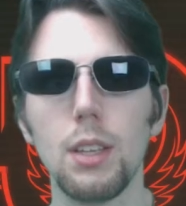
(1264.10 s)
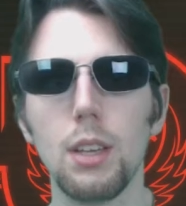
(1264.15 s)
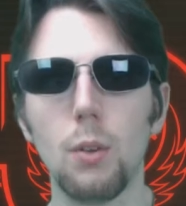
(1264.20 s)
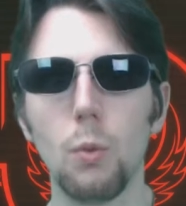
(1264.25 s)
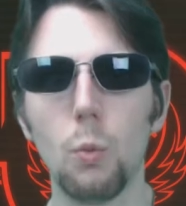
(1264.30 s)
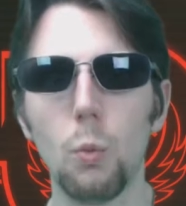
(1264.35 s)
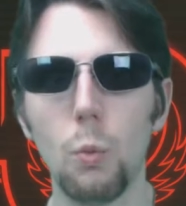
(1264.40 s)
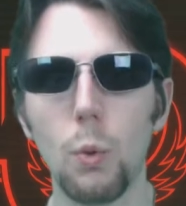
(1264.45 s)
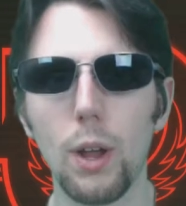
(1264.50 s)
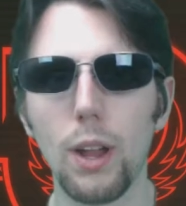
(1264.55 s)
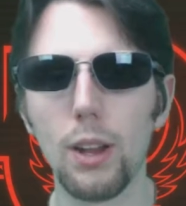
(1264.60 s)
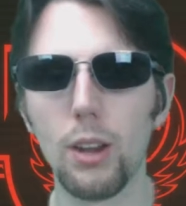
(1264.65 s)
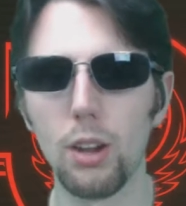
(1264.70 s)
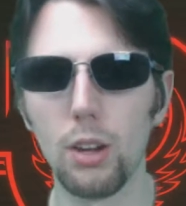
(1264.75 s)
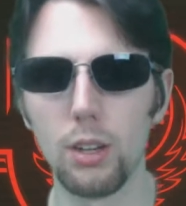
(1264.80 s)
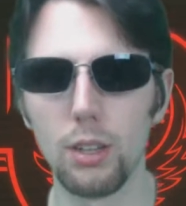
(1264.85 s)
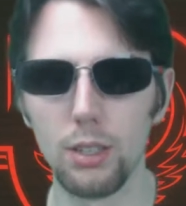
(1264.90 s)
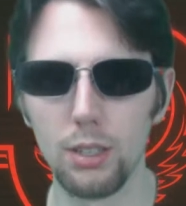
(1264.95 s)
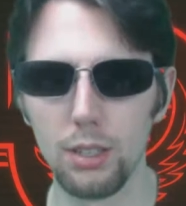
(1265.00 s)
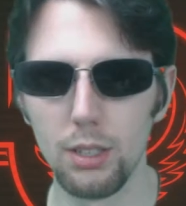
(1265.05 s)

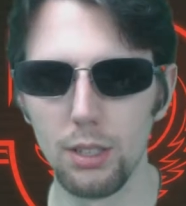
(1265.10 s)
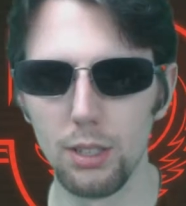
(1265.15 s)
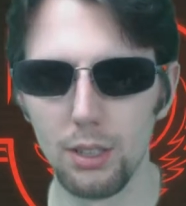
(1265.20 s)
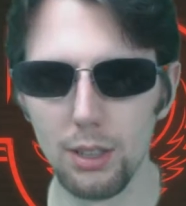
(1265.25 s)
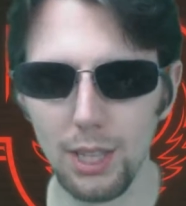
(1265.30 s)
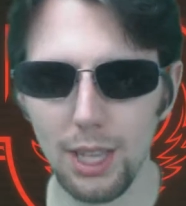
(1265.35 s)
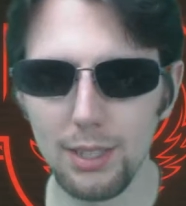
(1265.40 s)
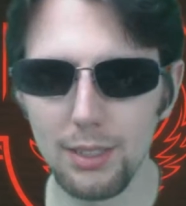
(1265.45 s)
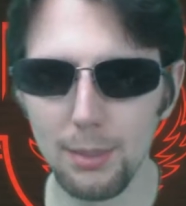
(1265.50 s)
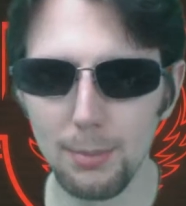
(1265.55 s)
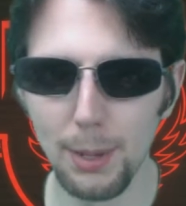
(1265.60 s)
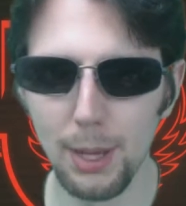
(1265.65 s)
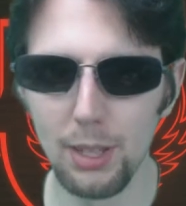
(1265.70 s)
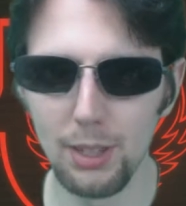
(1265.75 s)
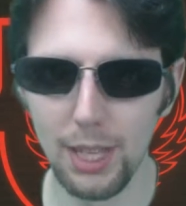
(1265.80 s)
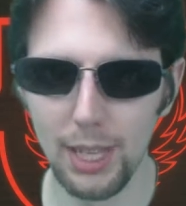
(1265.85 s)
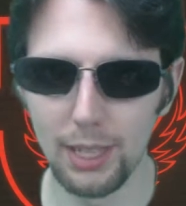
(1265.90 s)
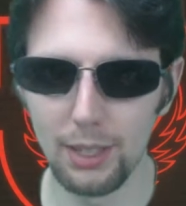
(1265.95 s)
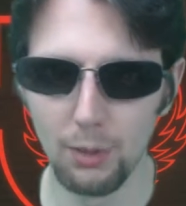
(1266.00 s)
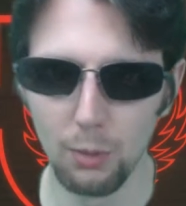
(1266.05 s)
Where less about
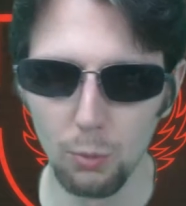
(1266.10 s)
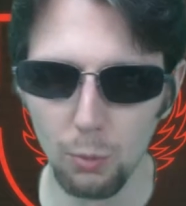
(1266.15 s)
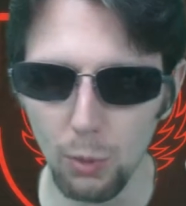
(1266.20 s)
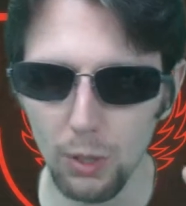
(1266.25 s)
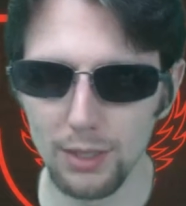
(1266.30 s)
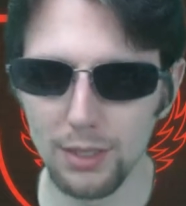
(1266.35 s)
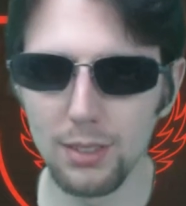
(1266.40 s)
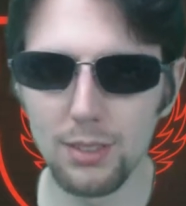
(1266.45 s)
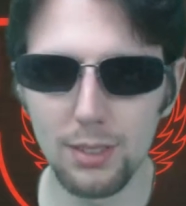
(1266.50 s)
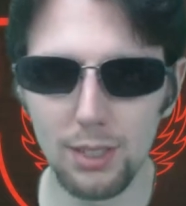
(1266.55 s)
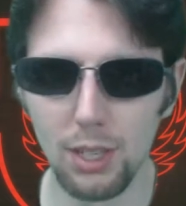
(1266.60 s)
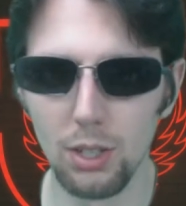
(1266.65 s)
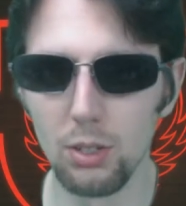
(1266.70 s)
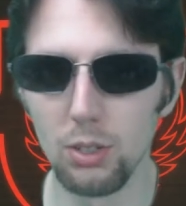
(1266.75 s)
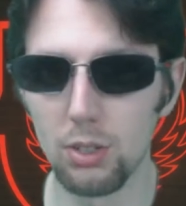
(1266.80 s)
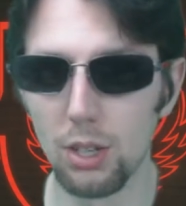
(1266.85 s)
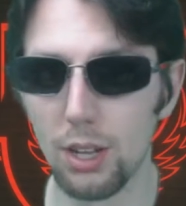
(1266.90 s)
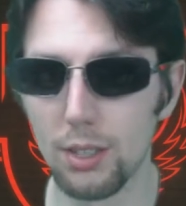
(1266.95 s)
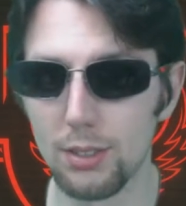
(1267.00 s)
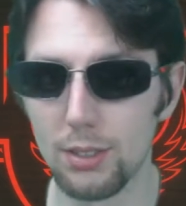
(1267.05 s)
like what the skill
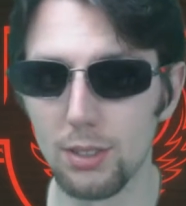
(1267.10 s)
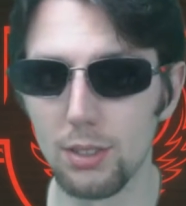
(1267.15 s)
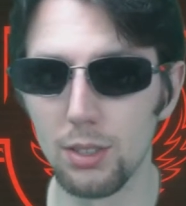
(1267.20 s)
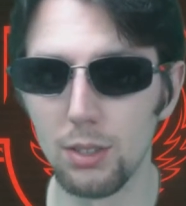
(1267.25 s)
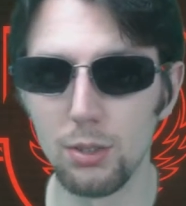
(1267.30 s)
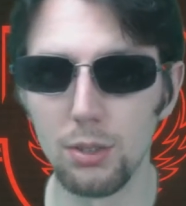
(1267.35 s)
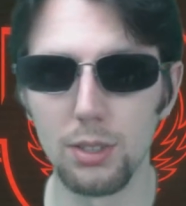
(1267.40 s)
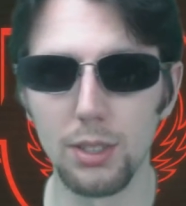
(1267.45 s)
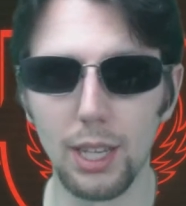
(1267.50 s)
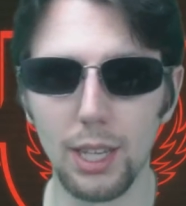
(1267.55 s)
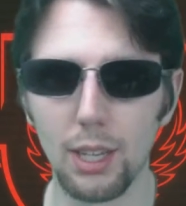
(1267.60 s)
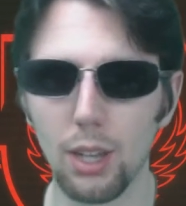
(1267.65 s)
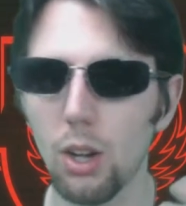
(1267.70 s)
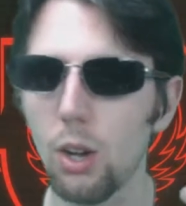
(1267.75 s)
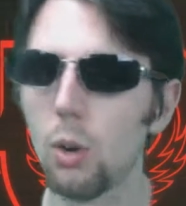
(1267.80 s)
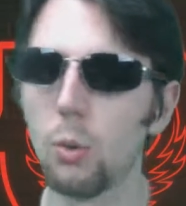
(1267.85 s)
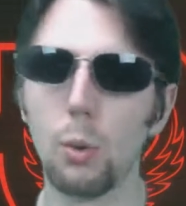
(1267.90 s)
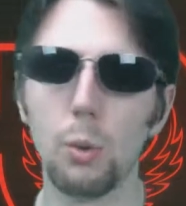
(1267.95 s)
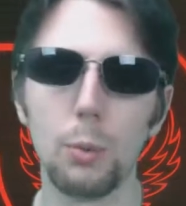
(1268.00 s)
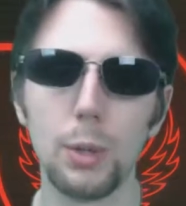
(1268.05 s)
shots do and like, oh,
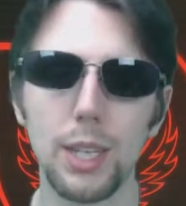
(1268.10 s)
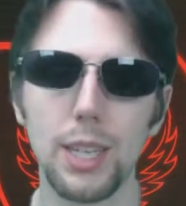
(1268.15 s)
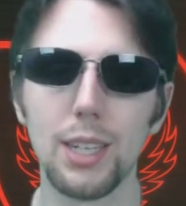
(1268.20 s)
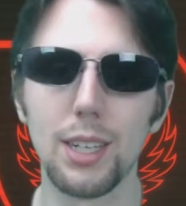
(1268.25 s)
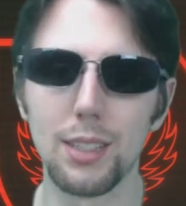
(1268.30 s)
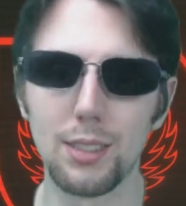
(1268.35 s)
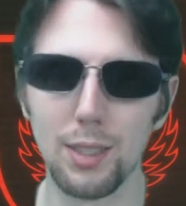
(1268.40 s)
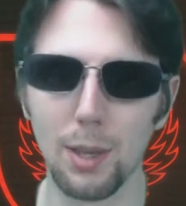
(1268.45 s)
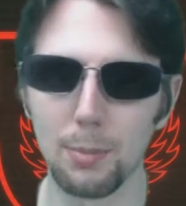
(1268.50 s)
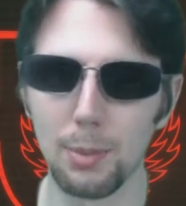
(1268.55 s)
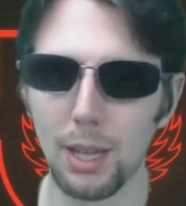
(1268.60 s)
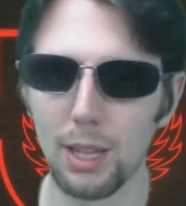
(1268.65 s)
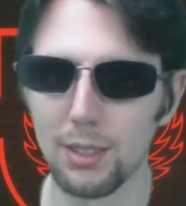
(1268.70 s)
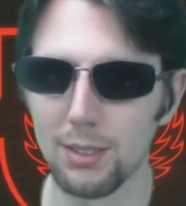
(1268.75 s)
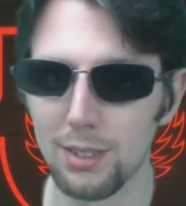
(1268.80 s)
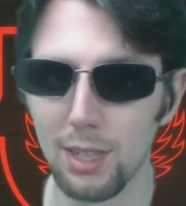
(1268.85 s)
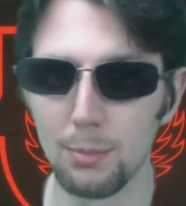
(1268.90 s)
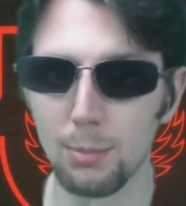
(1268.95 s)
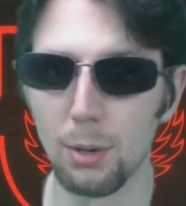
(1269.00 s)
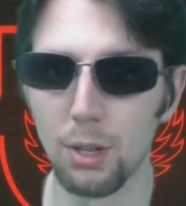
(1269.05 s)
well, we can accept that because
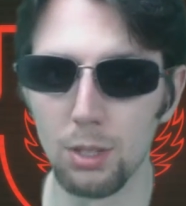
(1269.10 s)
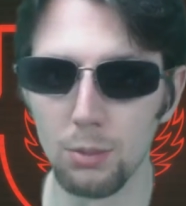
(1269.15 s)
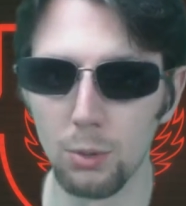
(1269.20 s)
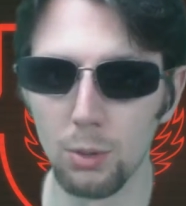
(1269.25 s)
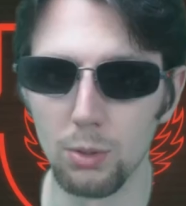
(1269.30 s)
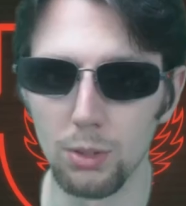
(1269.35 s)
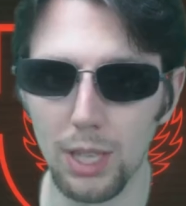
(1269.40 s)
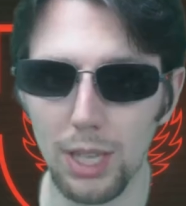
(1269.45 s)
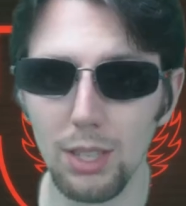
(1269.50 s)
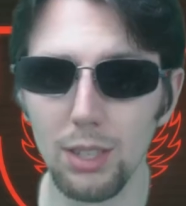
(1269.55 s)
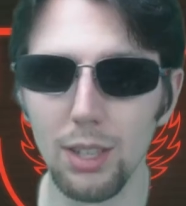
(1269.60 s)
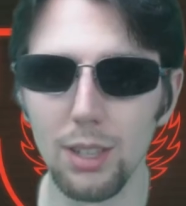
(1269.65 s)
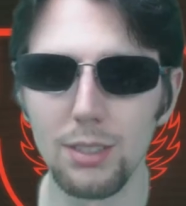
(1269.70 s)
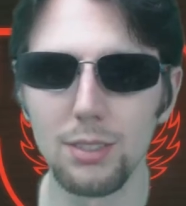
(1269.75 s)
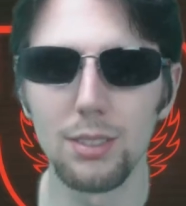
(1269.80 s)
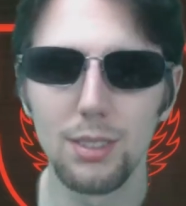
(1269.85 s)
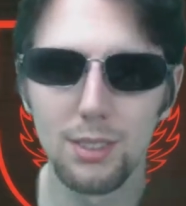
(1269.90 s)
that probably won't kill us.